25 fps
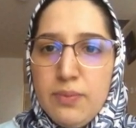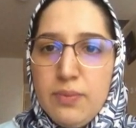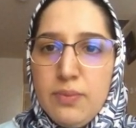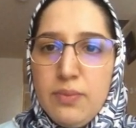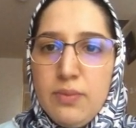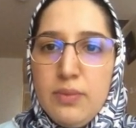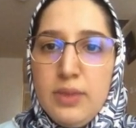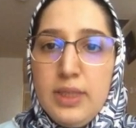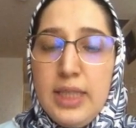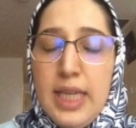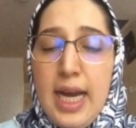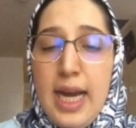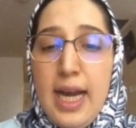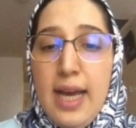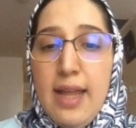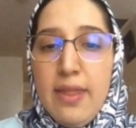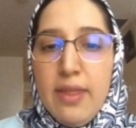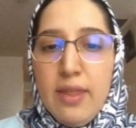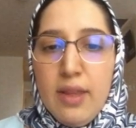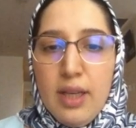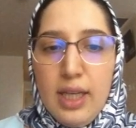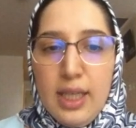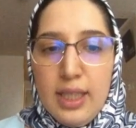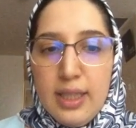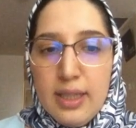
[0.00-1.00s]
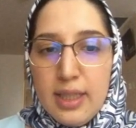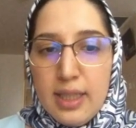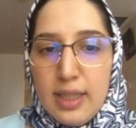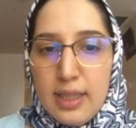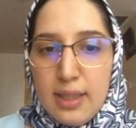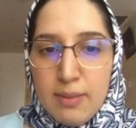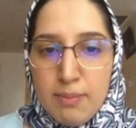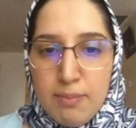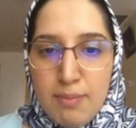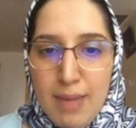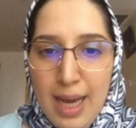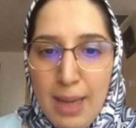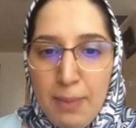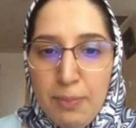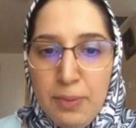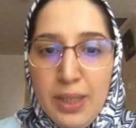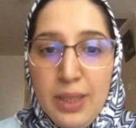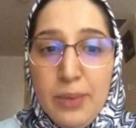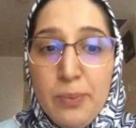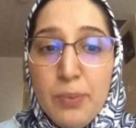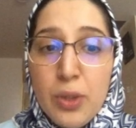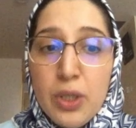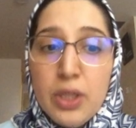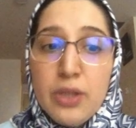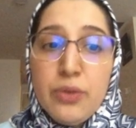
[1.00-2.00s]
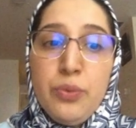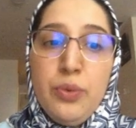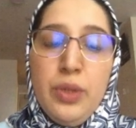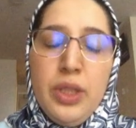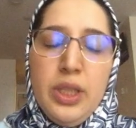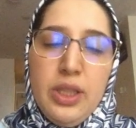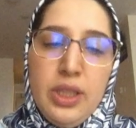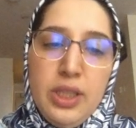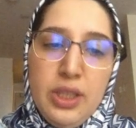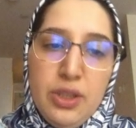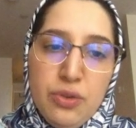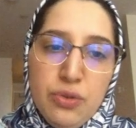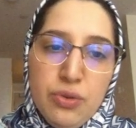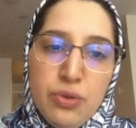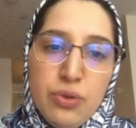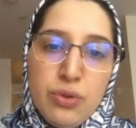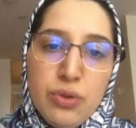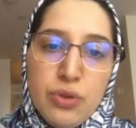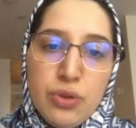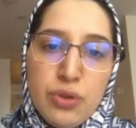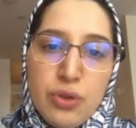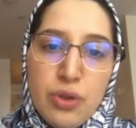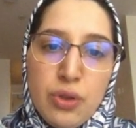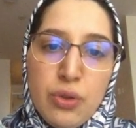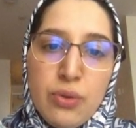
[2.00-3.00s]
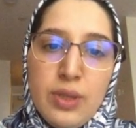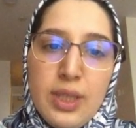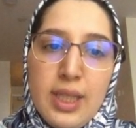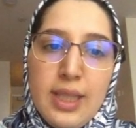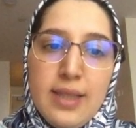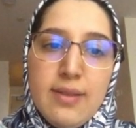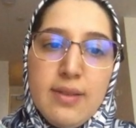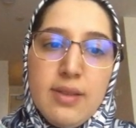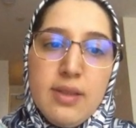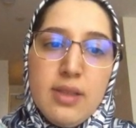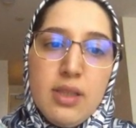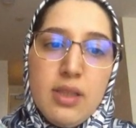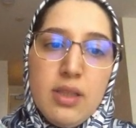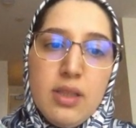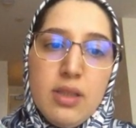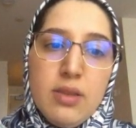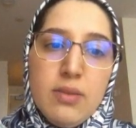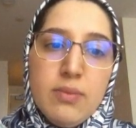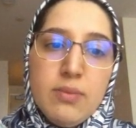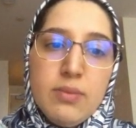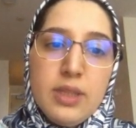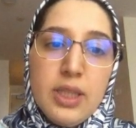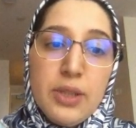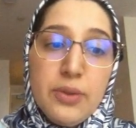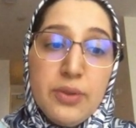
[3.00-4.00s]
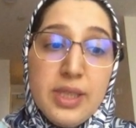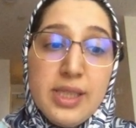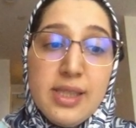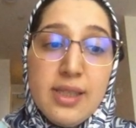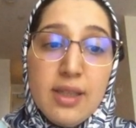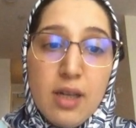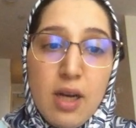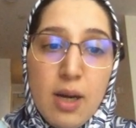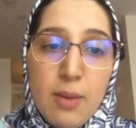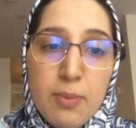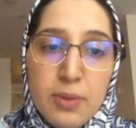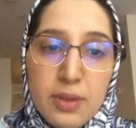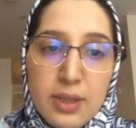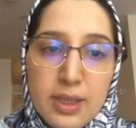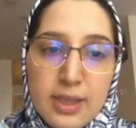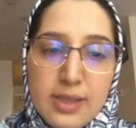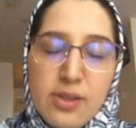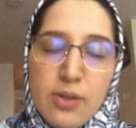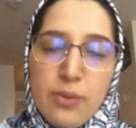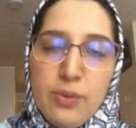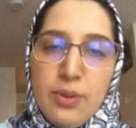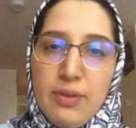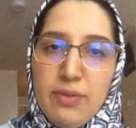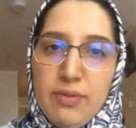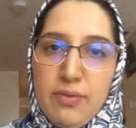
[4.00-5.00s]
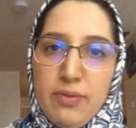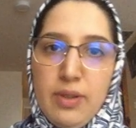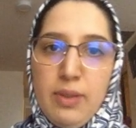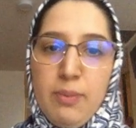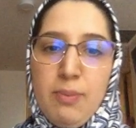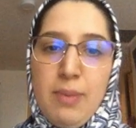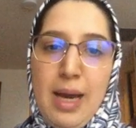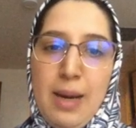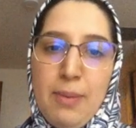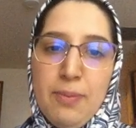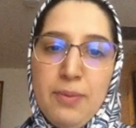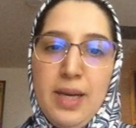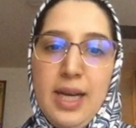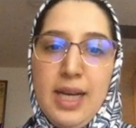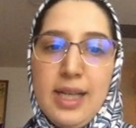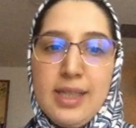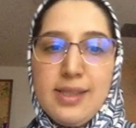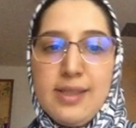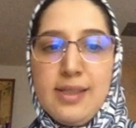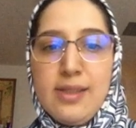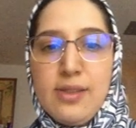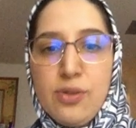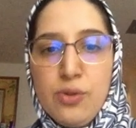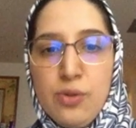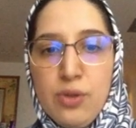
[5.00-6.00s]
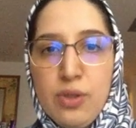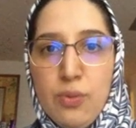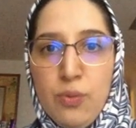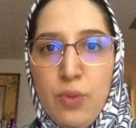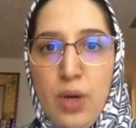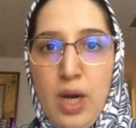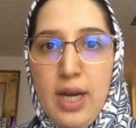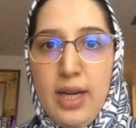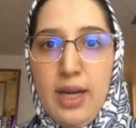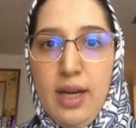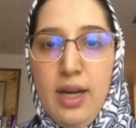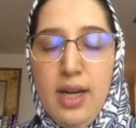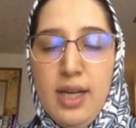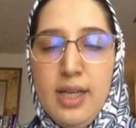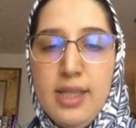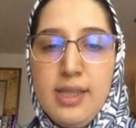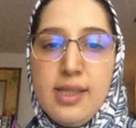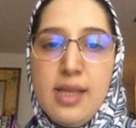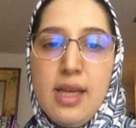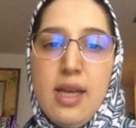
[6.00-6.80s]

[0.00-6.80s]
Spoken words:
Yeah, and in the mapping part, we need to show that there is a coupling. So if we map x's to the yi's,